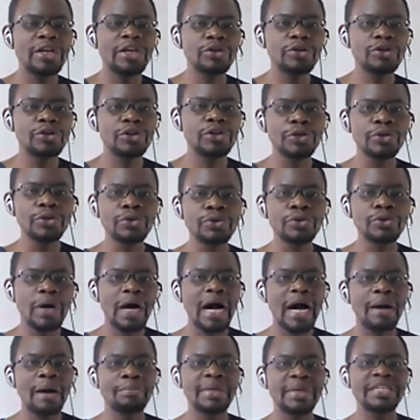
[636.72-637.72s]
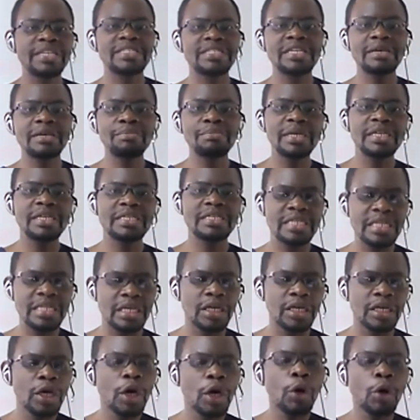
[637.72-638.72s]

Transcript: you do a CBC.